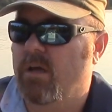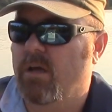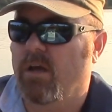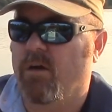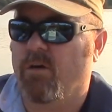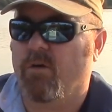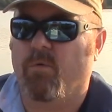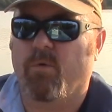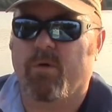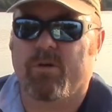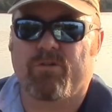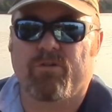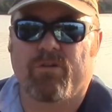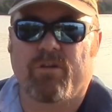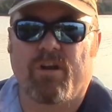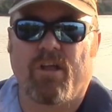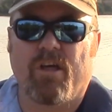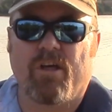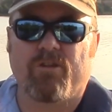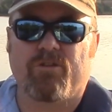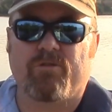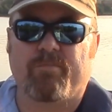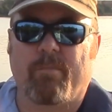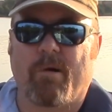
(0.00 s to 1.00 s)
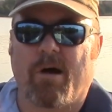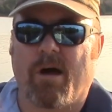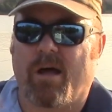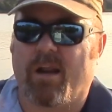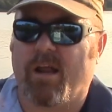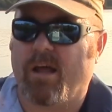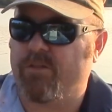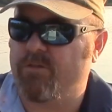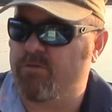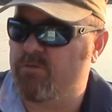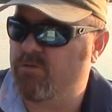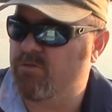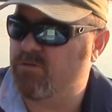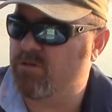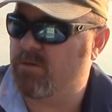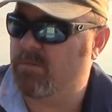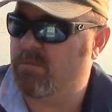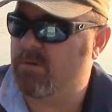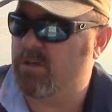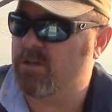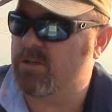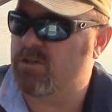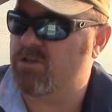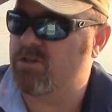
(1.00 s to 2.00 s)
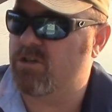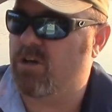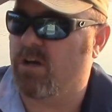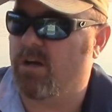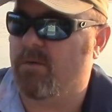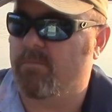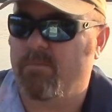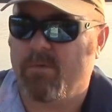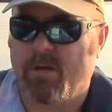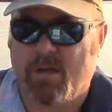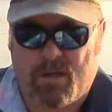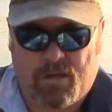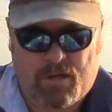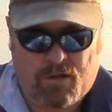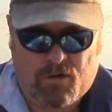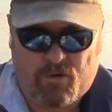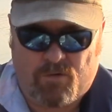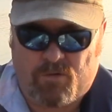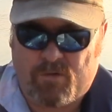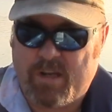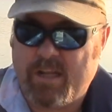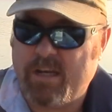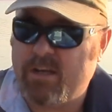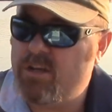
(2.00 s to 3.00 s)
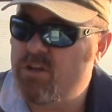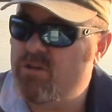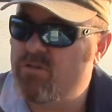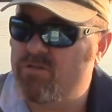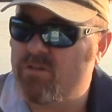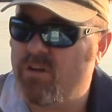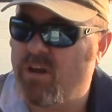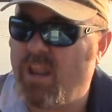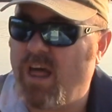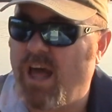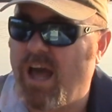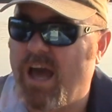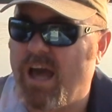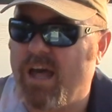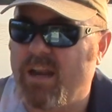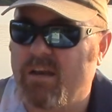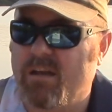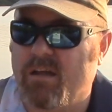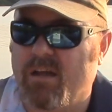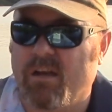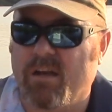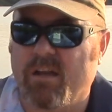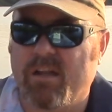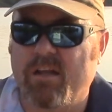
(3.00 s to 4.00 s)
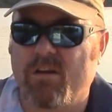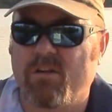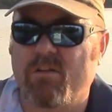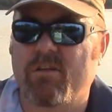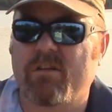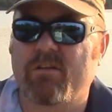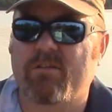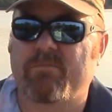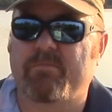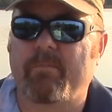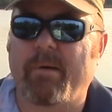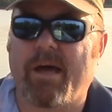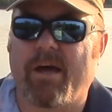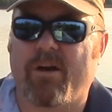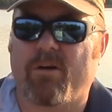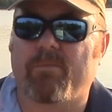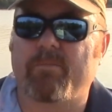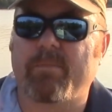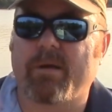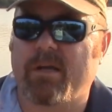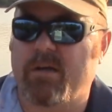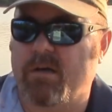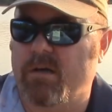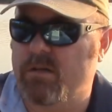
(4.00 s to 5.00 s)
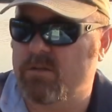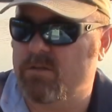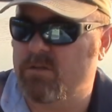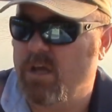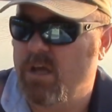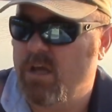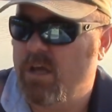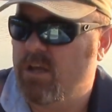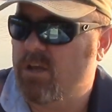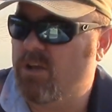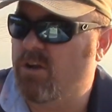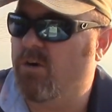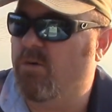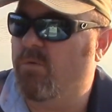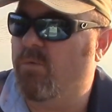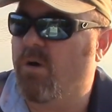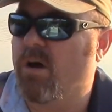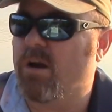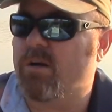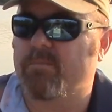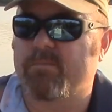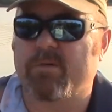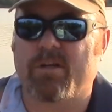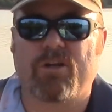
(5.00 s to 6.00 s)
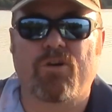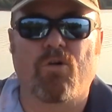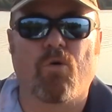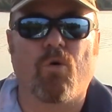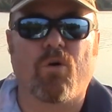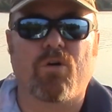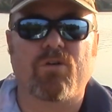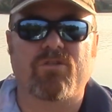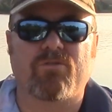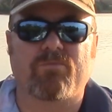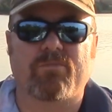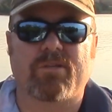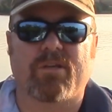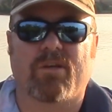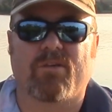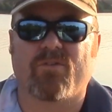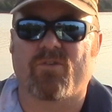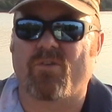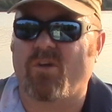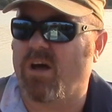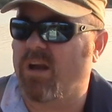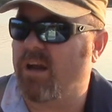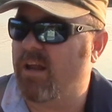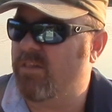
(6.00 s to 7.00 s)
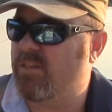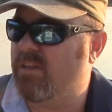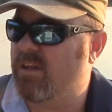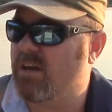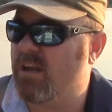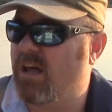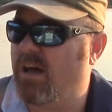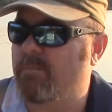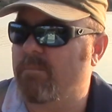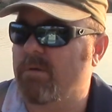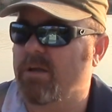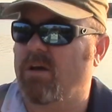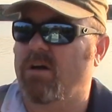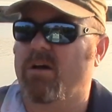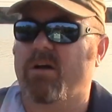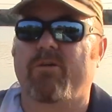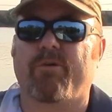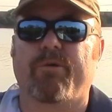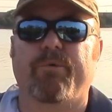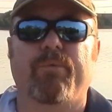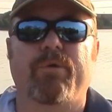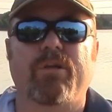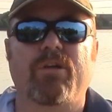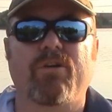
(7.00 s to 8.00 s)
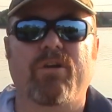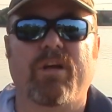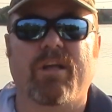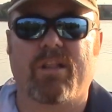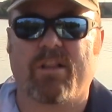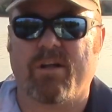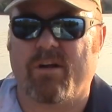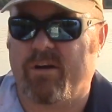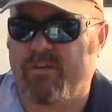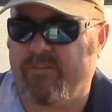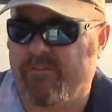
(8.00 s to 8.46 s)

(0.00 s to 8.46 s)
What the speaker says: I went to another spot. I threw some of this chum. You don't need to use a lot. A little is better because you don't want them to gorge themselves on it and then not be hungry when you get there to